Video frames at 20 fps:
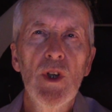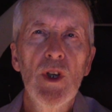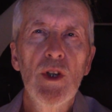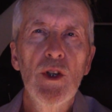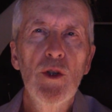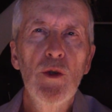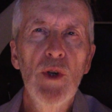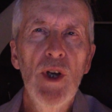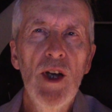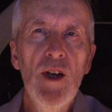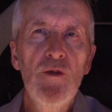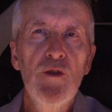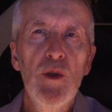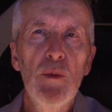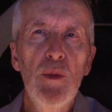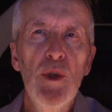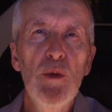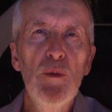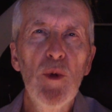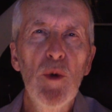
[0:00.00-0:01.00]
You have to
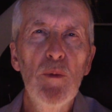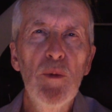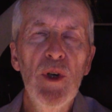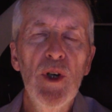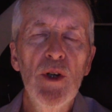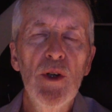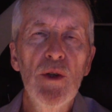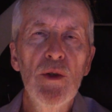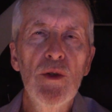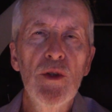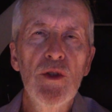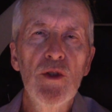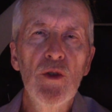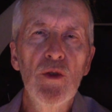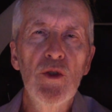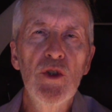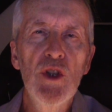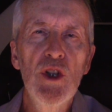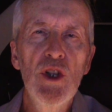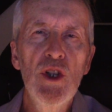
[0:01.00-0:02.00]
be prepared to
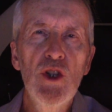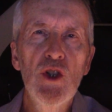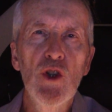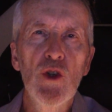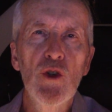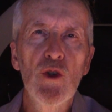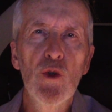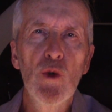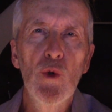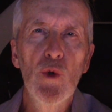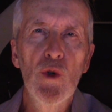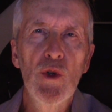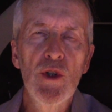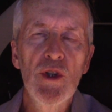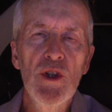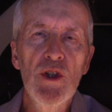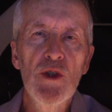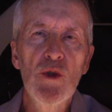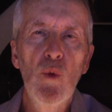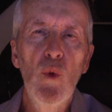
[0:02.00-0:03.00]
teach
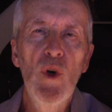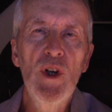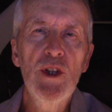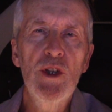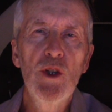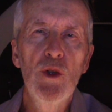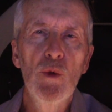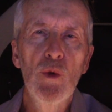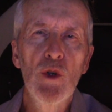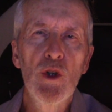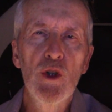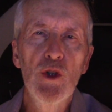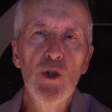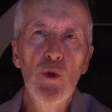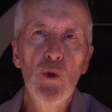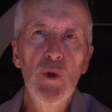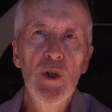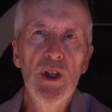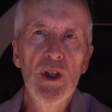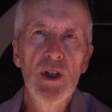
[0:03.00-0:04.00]
authorities what you are
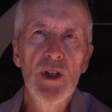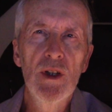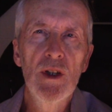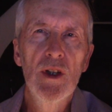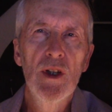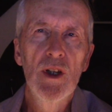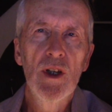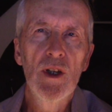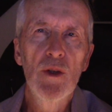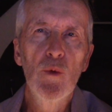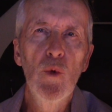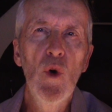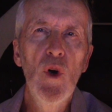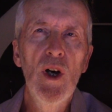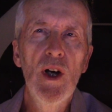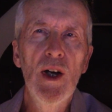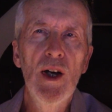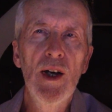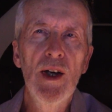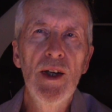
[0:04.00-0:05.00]
doing and
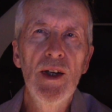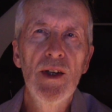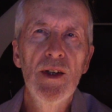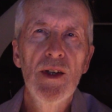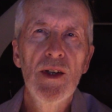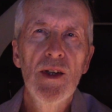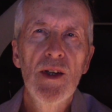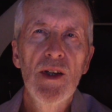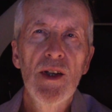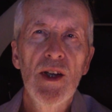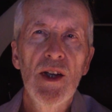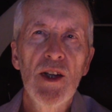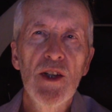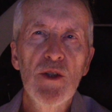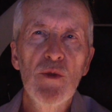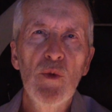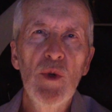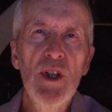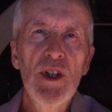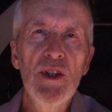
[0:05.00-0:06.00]
why,
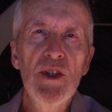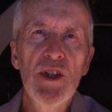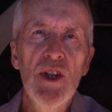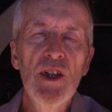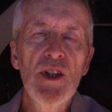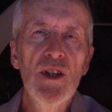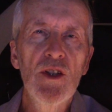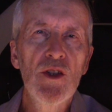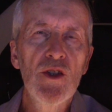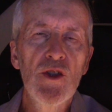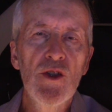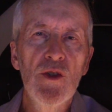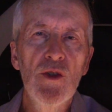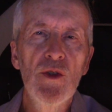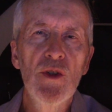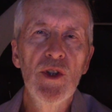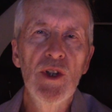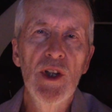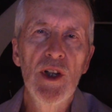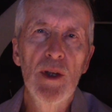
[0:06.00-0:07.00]
as well as any
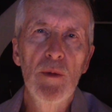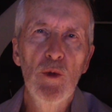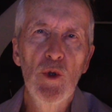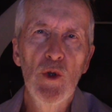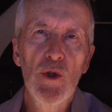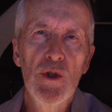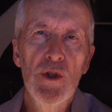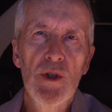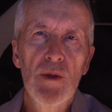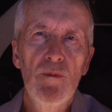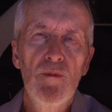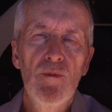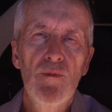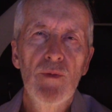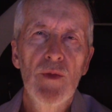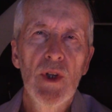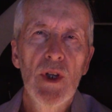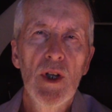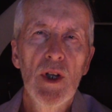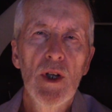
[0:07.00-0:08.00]
concerned neighbors.
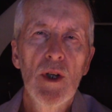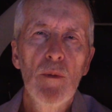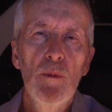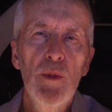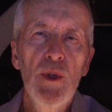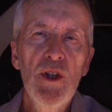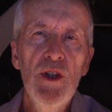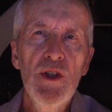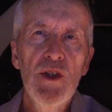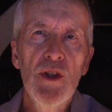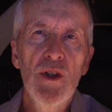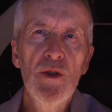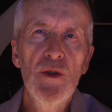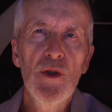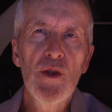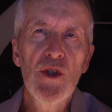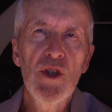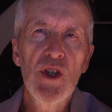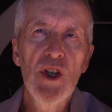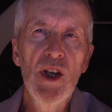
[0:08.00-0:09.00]
Please
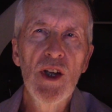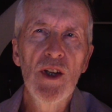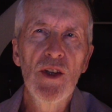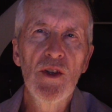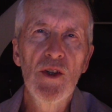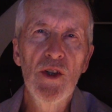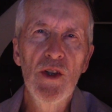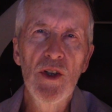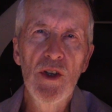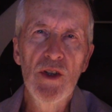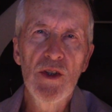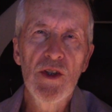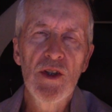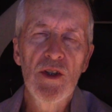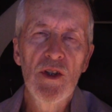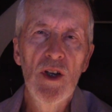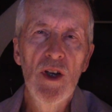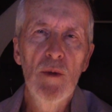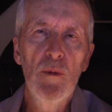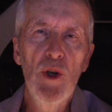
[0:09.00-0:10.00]
understand this
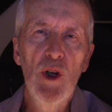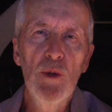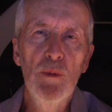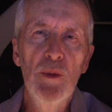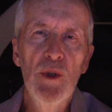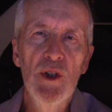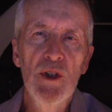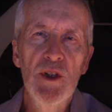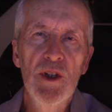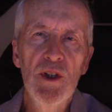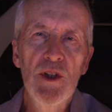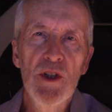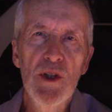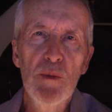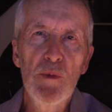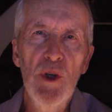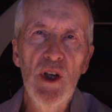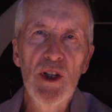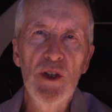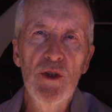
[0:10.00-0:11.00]
about building
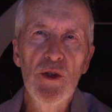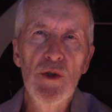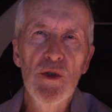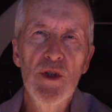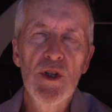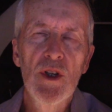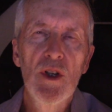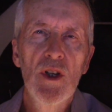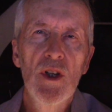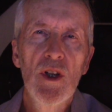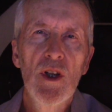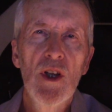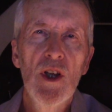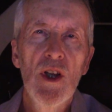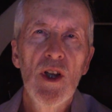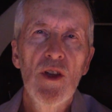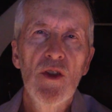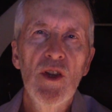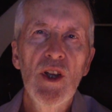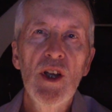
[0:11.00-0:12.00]
inspectors.
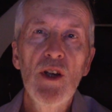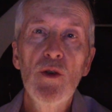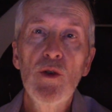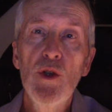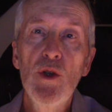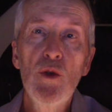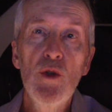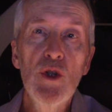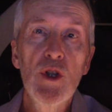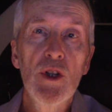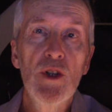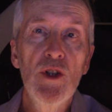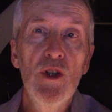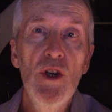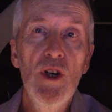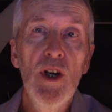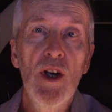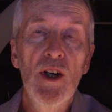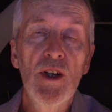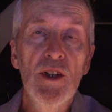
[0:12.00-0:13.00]
They are usually
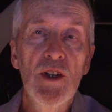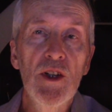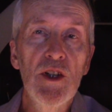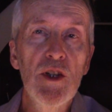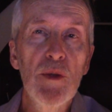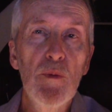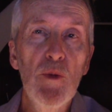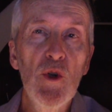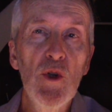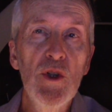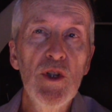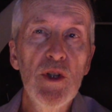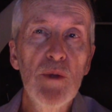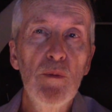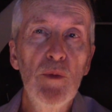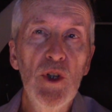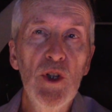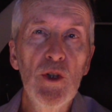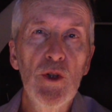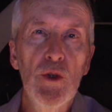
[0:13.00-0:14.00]
not experienced
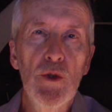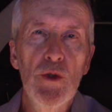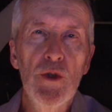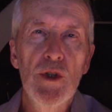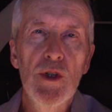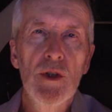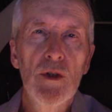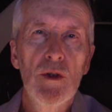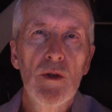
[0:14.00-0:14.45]
builders.